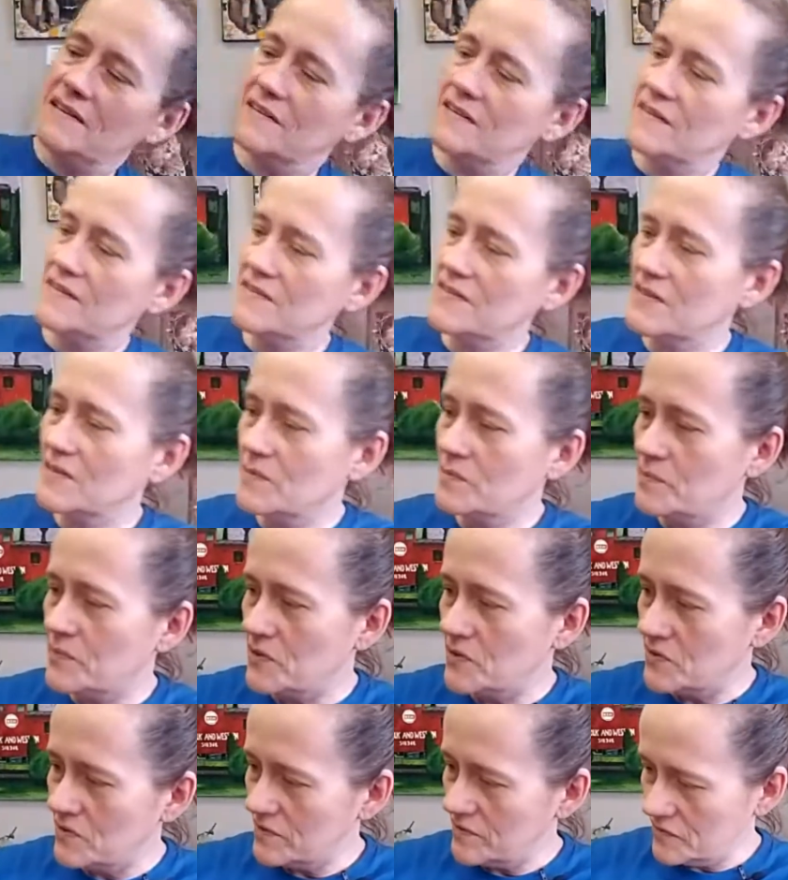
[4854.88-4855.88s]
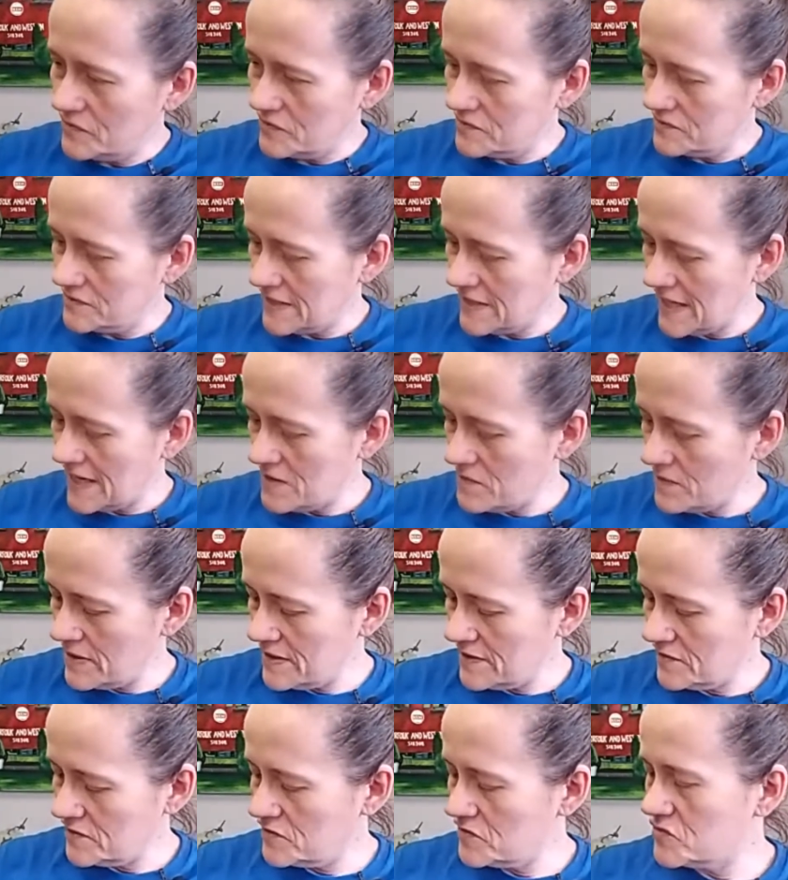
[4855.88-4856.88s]
This is beautiful. Gateway
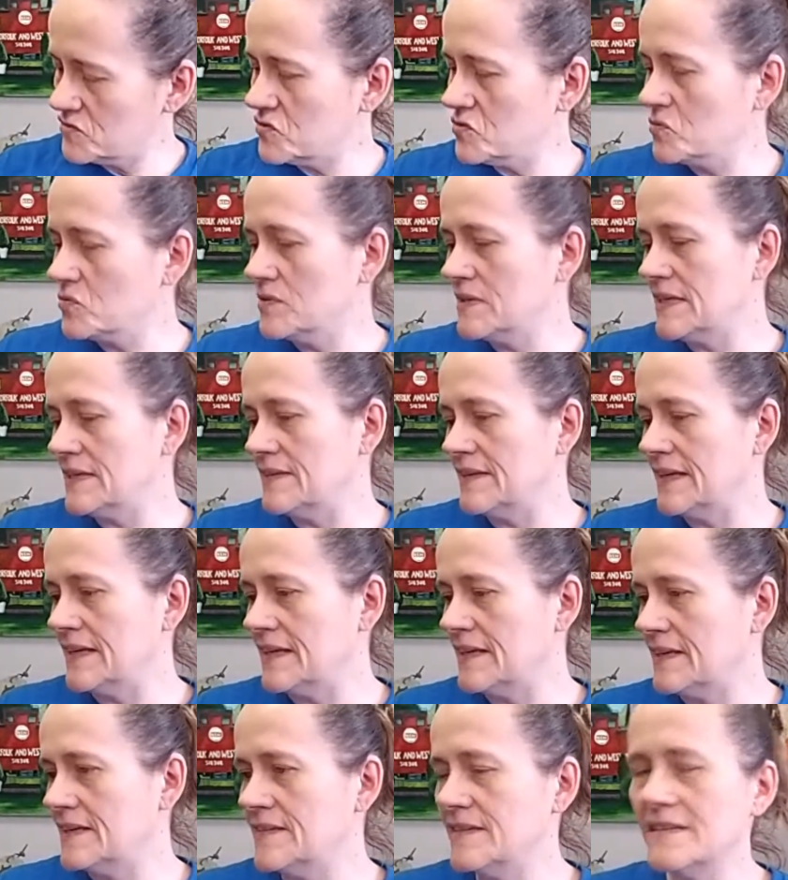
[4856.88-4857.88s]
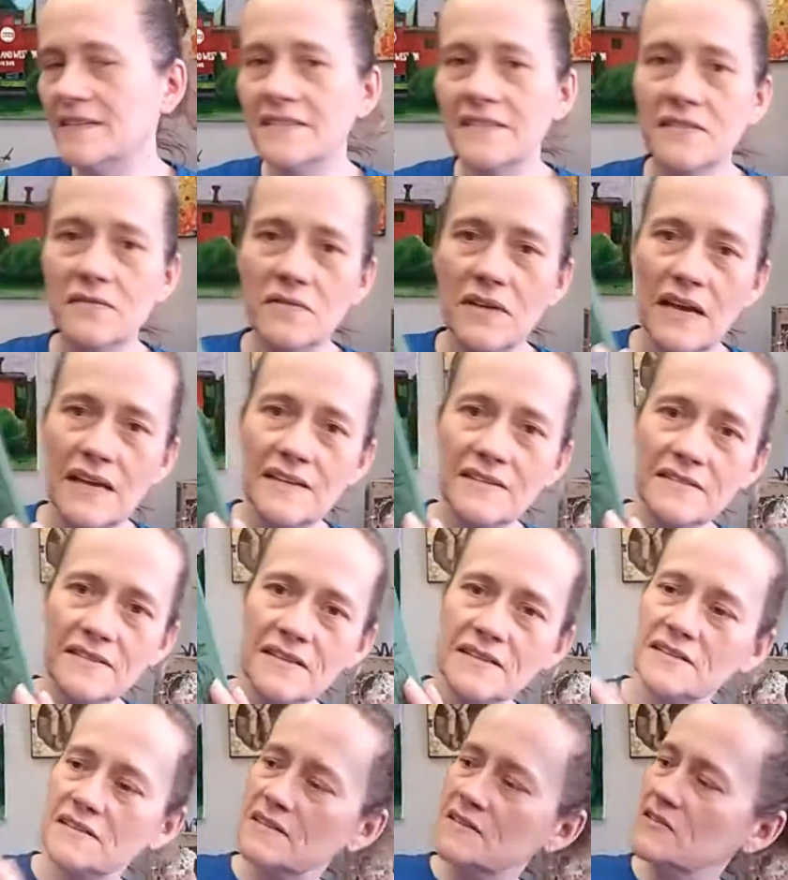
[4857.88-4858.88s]
to Storyland. It's in nice
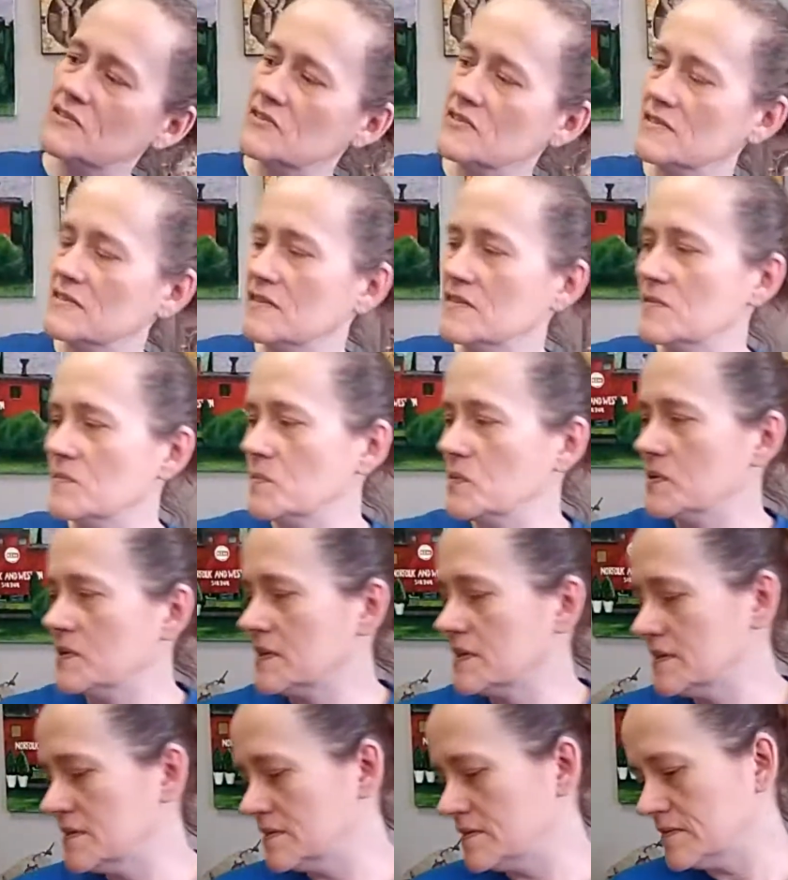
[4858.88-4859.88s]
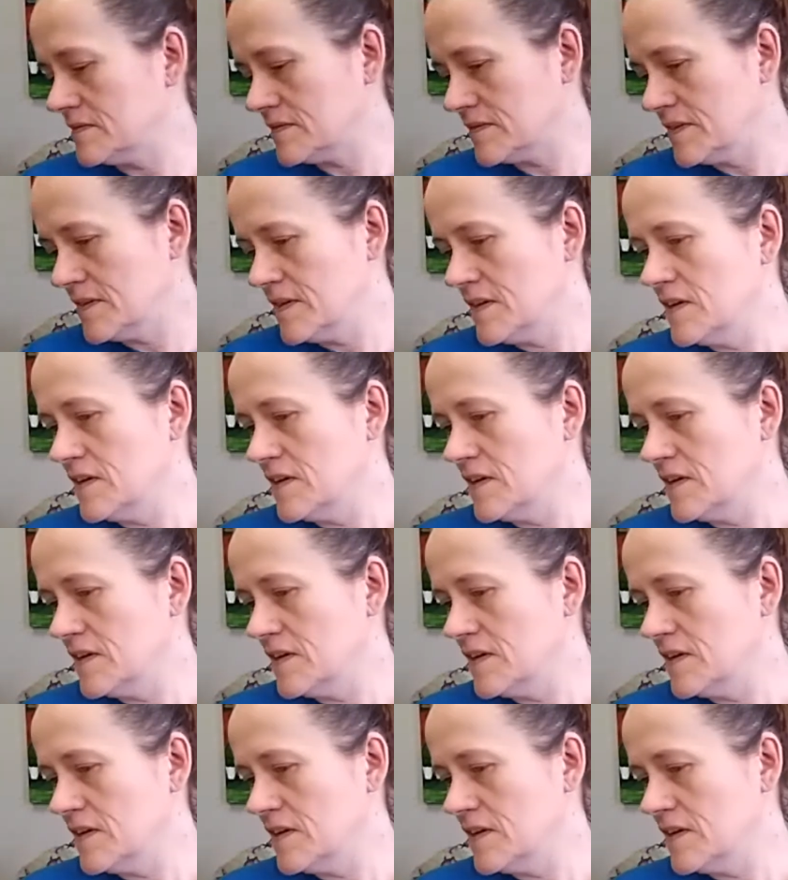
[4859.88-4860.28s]
condition, this book is.